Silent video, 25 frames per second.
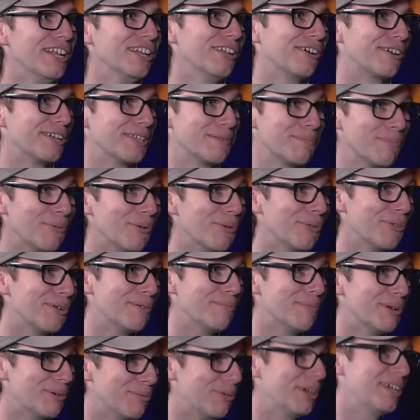look, it's more than
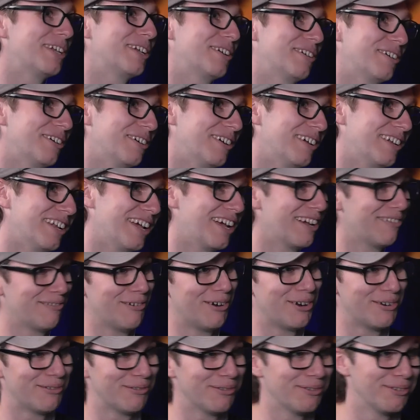a midweeker at
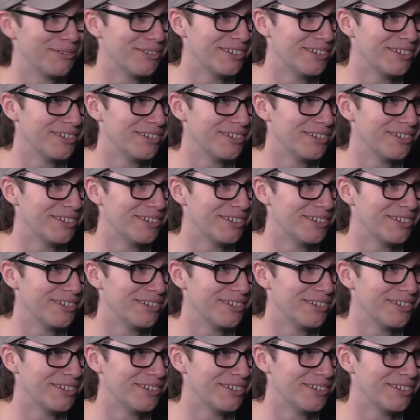Rotorua.